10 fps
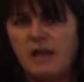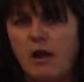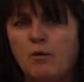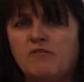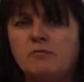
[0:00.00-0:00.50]

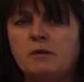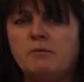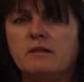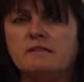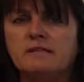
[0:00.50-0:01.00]
How have
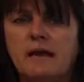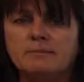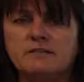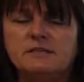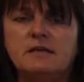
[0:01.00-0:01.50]
people
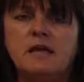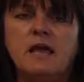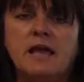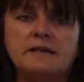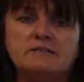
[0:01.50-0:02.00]
adapted
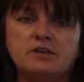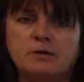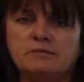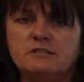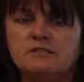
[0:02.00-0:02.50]
and
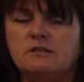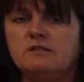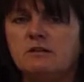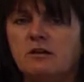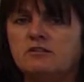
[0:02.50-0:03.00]
adopted
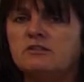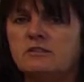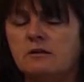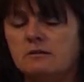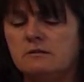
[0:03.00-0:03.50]

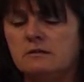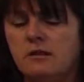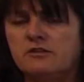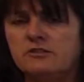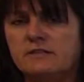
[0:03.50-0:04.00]

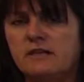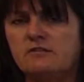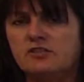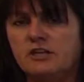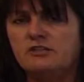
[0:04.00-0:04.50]

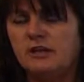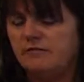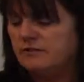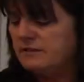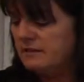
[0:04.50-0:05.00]
large-scale change
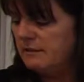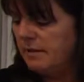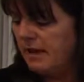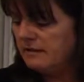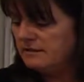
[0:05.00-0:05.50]
efforts in the
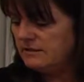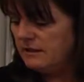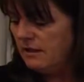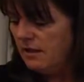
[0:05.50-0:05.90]
past?